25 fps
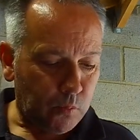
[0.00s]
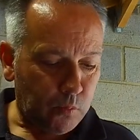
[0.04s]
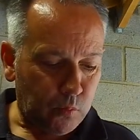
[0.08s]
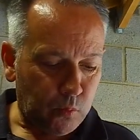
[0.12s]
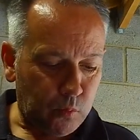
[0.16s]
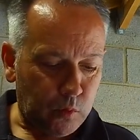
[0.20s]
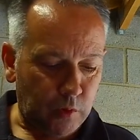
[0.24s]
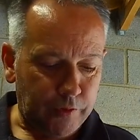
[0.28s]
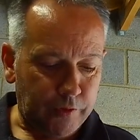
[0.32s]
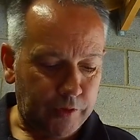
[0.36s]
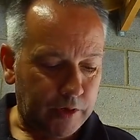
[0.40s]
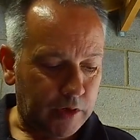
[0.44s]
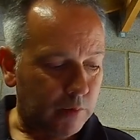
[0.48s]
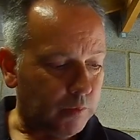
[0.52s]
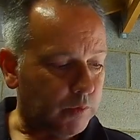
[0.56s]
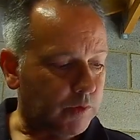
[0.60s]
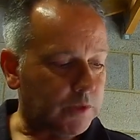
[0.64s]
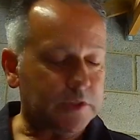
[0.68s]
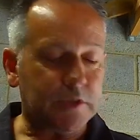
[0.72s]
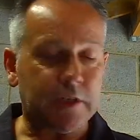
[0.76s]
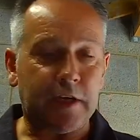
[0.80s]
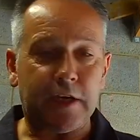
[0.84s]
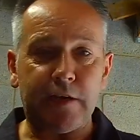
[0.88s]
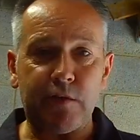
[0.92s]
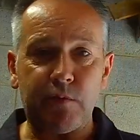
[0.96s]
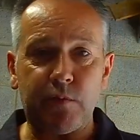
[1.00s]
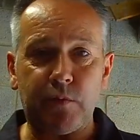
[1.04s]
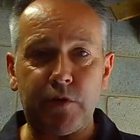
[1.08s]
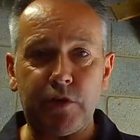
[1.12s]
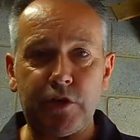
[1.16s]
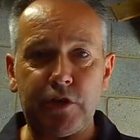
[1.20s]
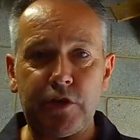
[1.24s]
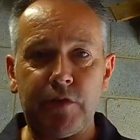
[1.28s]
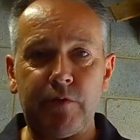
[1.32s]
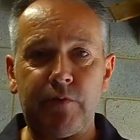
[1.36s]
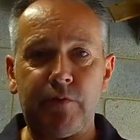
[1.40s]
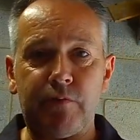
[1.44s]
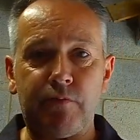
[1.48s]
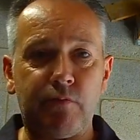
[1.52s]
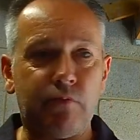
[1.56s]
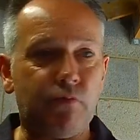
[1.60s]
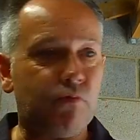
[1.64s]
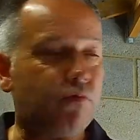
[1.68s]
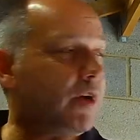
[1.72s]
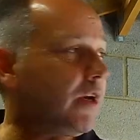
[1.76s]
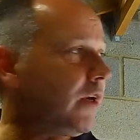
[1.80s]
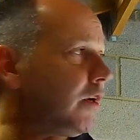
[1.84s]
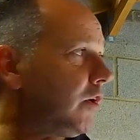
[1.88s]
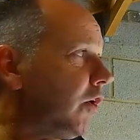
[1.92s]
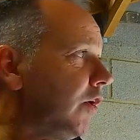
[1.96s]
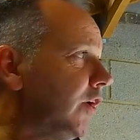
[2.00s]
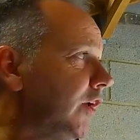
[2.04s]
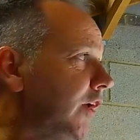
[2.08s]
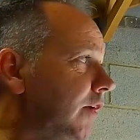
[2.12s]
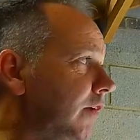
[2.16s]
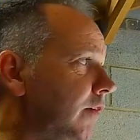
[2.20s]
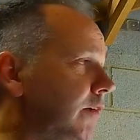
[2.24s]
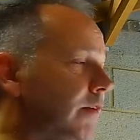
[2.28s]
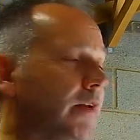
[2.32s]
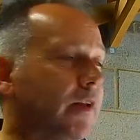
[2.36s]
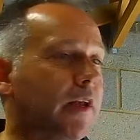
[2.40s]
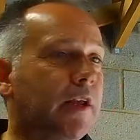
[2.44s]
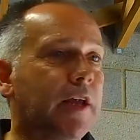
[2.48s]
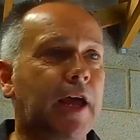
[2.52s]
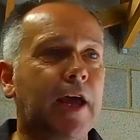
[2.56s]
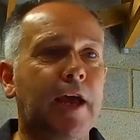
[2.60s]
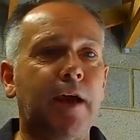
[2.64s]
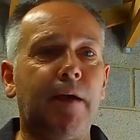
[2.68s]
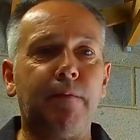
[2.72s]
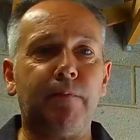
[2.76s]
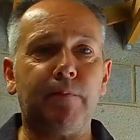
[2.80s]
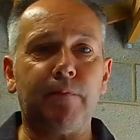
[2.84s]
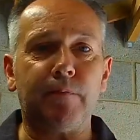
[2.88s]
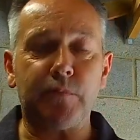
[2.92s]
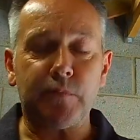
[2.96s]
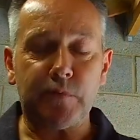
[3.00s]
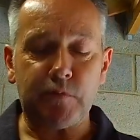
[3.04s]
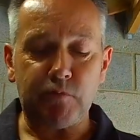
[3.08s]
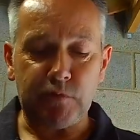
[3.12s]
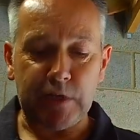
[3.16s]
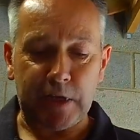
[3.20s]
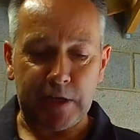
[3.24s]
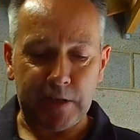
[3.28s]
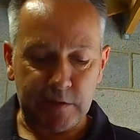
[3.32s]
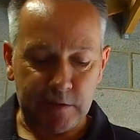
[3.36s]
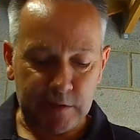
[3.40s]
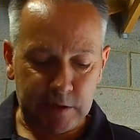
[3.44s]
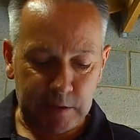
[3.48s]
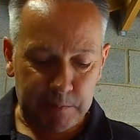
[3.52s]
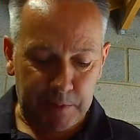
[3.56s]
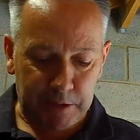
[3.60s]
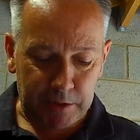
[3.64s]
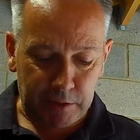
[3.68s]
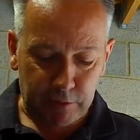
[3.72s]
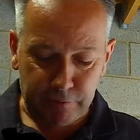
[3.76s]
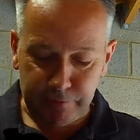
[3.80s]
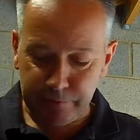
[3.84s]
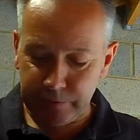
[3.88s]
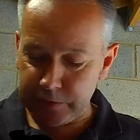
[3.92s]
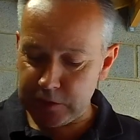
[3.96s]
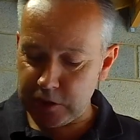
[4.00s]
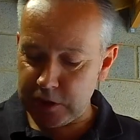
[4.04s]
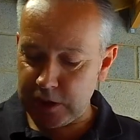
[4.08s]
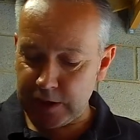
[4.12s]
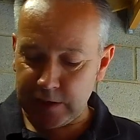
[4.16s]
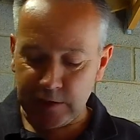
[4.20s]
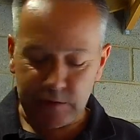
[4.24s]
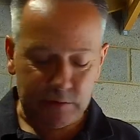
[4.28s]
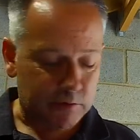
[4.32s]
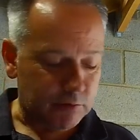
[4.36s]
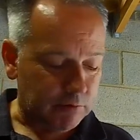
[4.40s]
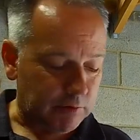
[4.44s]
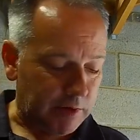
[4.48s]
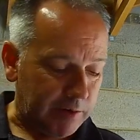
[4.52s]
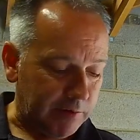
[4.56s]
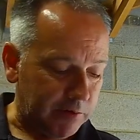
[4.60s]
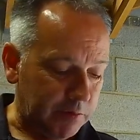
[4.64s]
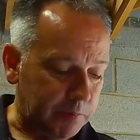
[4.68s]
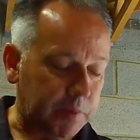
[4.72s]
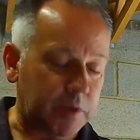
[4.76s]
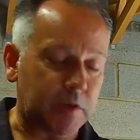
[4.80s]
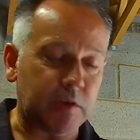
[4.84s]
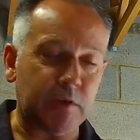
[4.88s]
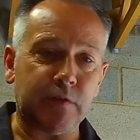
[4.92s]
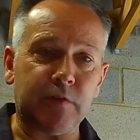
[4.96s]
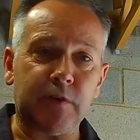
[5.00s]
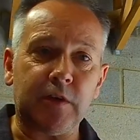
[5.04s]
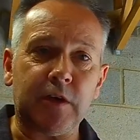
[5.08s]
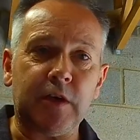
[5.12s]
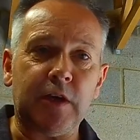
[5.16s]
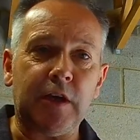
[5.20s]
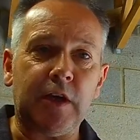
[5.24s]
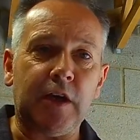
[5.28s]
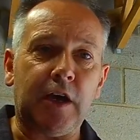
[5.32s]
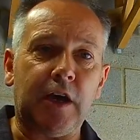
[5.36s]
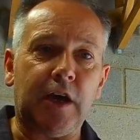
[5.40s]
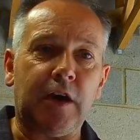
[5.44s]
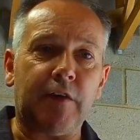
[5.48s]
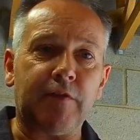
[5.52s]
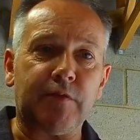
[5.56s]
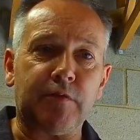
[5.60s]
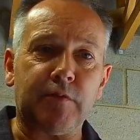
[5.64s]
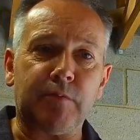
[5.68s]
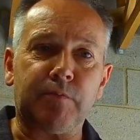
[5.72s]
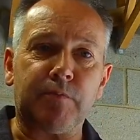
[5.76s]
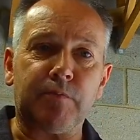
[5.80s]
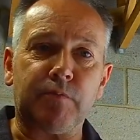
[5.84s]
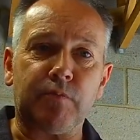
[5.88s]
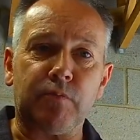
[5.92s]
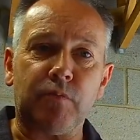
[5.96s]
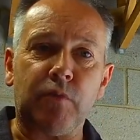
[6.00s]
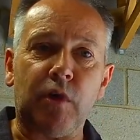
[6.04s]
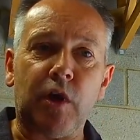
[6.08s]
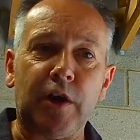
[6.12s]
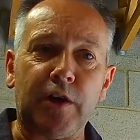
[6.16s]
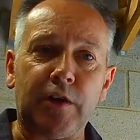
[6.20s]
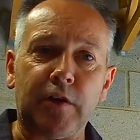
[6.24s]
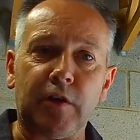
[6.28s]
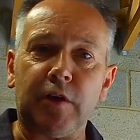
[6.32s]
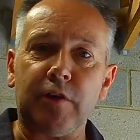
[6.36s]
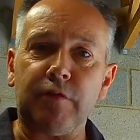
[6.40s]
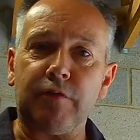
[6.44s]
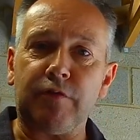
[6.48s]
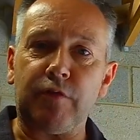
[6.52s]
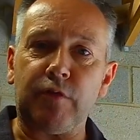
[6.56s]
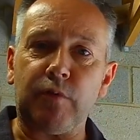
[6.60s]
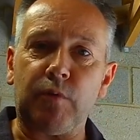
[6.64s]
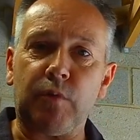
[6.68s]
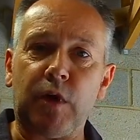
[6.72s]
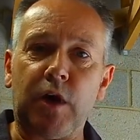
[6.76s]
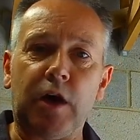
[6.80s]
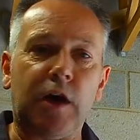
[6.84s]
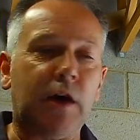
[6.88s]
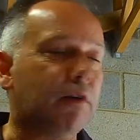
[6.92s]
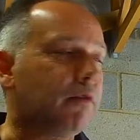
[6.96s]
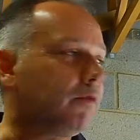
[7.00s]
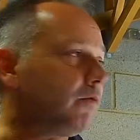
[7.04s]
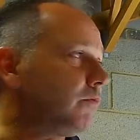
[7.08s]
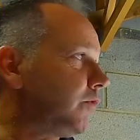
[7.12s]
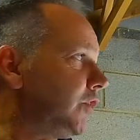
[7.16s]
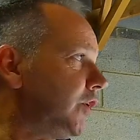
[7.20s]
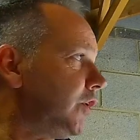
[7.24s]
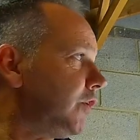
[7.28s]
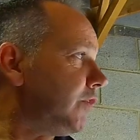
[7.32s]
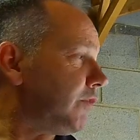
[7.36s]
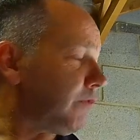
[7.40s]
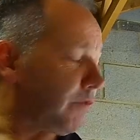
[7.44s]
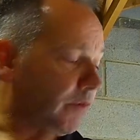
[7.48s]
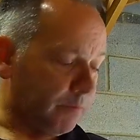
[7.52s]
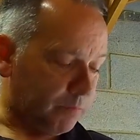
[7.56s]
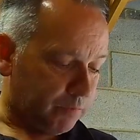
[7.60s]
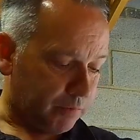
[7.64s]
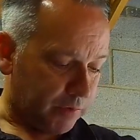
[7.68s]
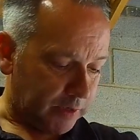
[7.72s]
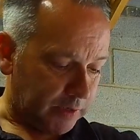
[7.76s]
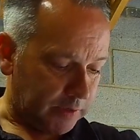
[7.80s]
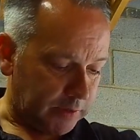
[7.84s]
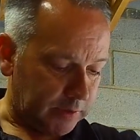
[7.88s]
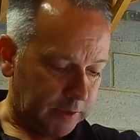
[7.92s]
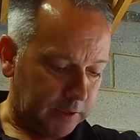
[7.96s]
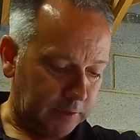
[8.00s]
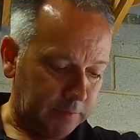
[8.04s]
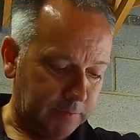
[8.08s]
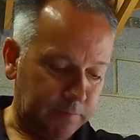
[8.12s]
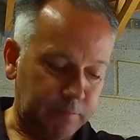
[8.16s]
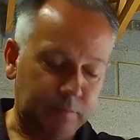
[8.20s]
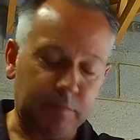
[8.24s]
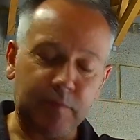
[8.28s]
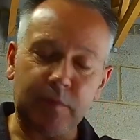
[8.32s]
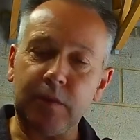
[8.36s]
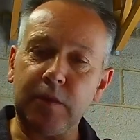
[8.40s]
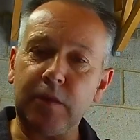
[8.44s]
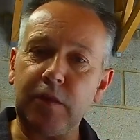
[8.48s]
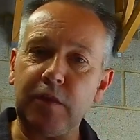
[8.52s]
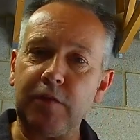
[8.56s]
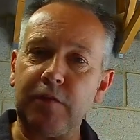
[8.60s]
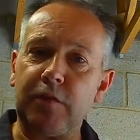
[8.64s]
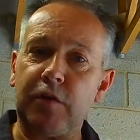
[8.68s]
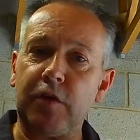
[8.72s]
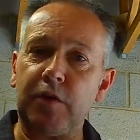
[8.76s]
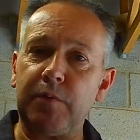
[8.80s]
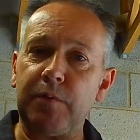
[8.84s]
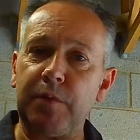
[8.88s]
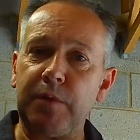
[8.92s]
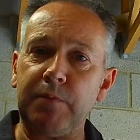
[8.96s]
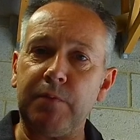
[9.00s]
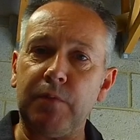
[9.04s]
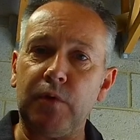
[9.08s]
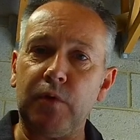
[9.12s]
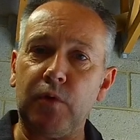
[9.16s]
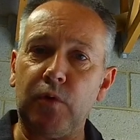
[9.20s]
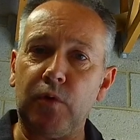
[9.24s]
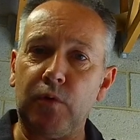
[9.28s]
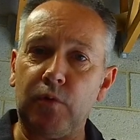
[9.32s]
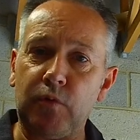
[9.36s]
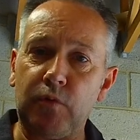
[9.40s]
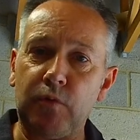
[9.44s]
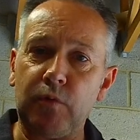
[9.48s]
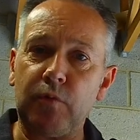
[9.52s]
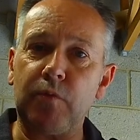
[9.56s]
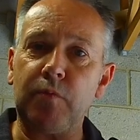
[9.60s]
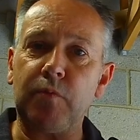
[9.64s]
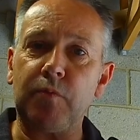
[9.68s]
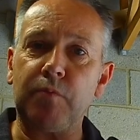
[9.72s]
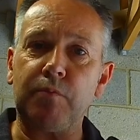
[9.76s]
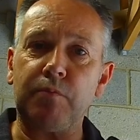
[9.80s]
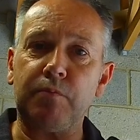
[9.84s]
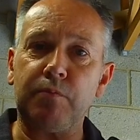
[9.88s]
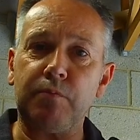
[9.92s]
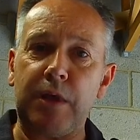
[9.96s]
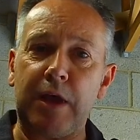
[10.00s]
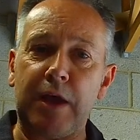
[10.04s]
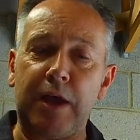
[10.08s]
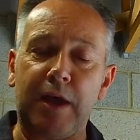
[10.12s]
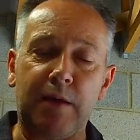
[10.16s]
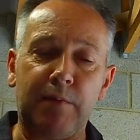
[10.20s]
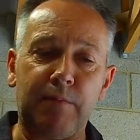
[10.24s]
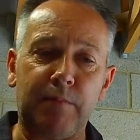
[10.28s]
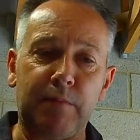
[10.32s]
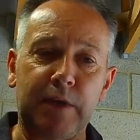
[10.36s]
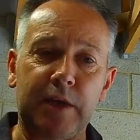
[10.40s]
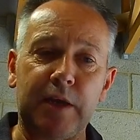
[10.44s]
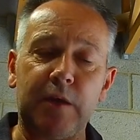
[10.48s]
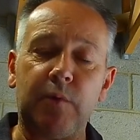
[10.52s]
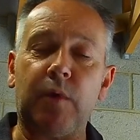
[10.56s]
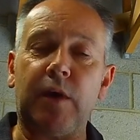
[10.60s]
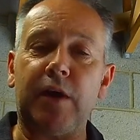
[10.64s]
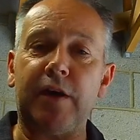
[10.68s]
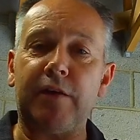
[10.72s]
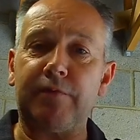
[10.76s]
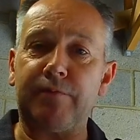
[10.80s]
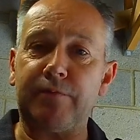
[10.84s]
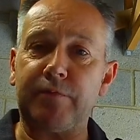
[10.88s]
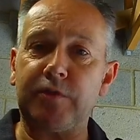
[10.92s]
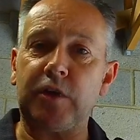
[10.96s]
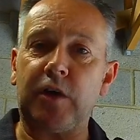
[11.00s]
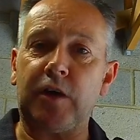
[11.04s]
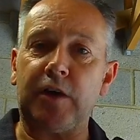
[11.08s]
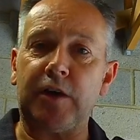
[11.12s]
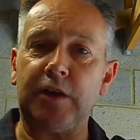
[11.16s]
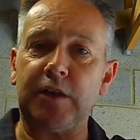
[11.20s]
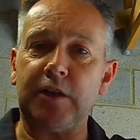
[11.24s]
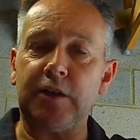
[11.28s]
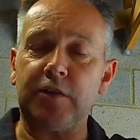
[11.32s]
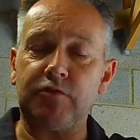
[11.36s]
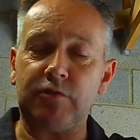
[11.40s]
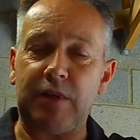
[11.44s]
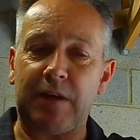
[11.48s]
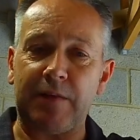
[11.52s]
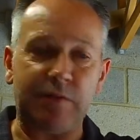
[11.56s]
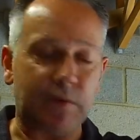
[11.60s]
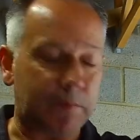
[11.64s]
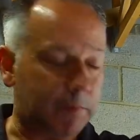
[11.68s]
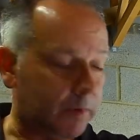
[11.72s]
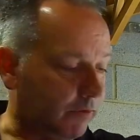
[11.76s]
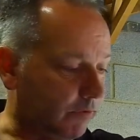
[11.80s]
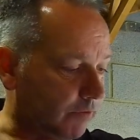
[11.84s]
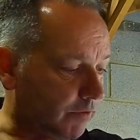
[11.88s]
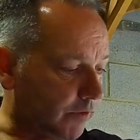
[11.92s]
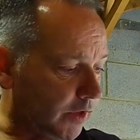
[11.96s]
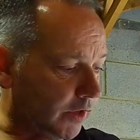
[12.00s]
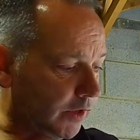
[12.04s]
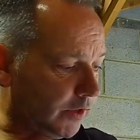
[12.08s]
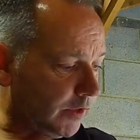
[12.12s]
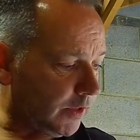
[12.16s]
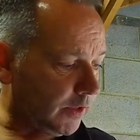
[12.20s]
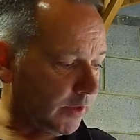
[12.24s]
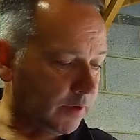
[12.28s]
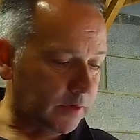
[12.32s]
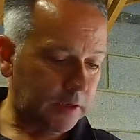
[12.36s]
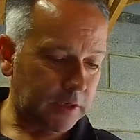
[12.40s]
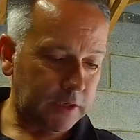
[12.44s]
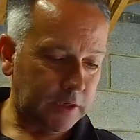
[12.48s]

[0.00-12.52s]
One thing I would say is once you've ridden on it, take the seat back off and check the straps, because after riding on it for a while you'd have compressed it. You've got a bit more leeway of tightening the straps a bit further.